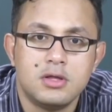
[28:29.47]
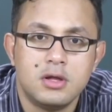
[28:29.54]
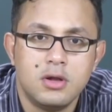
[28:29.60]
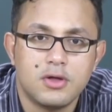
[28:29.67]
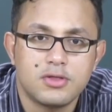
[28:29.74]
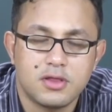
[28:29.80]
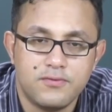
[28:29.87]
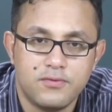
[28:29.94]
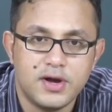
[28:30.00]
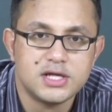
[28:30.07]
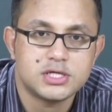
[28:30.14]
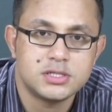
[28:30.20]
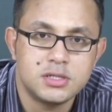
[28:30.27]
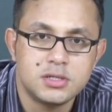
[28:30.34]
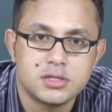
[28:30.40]
the loss of
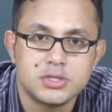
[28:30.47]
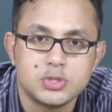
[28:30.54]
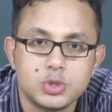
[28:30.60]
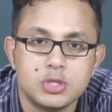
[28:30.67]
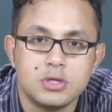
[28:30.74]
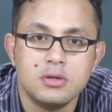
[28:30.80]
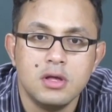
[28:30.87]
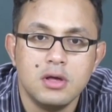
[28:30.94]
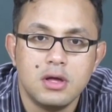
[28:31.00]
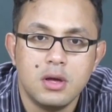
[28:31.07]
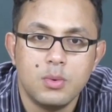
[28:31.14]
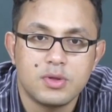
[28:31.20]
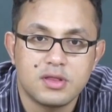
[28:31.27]
rational control uh,